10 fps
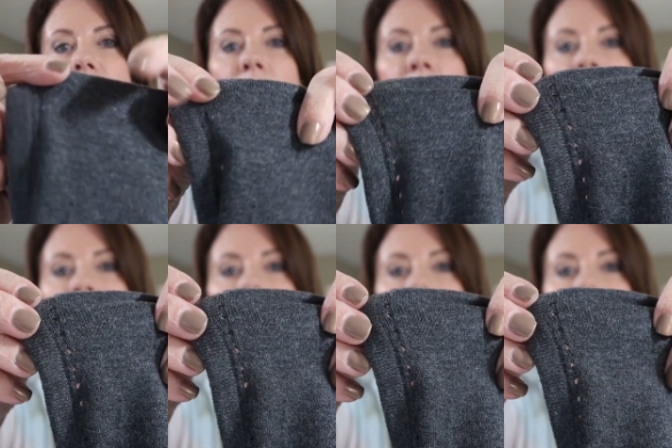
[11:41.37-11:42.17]
a
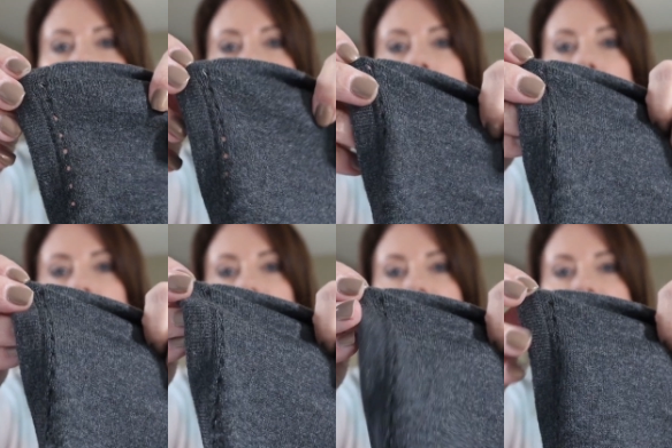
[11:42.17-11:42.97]

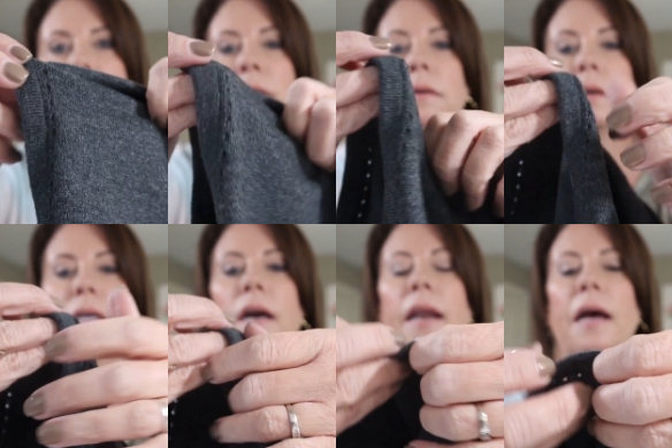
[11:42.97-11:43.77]
print or
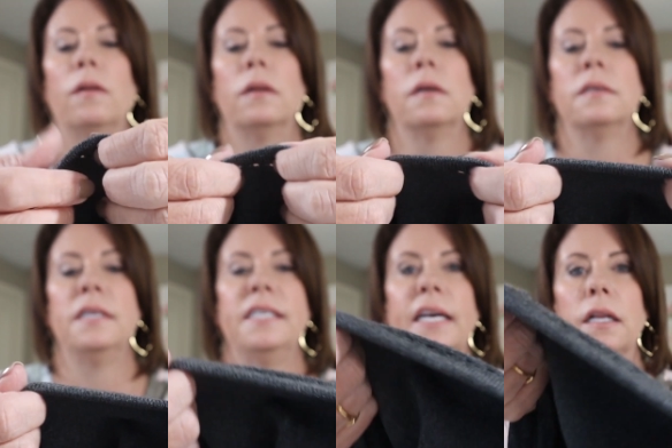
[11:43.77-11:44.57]
a cutout
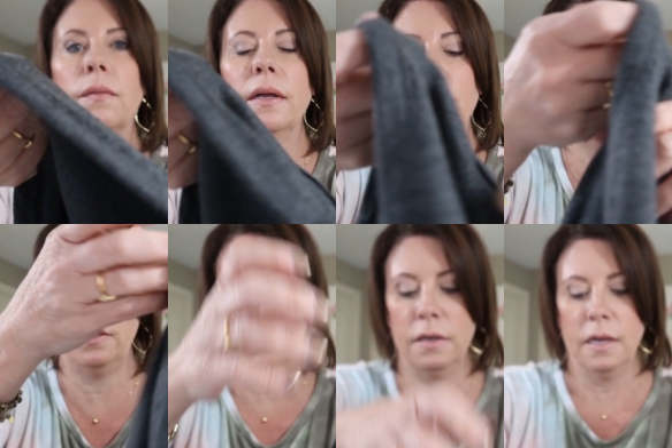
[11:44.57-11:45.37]
detail around the
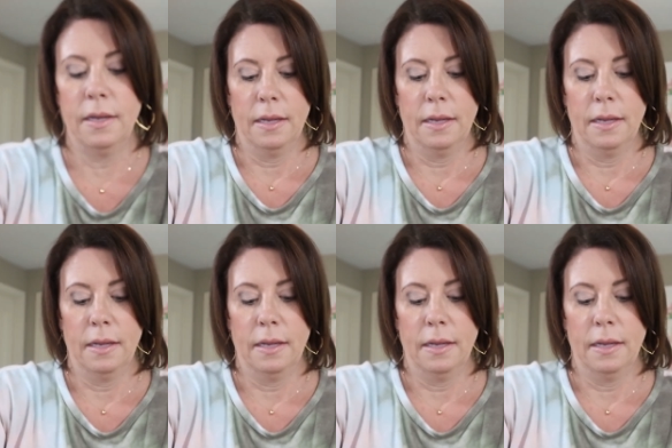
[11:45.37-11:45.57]
hood.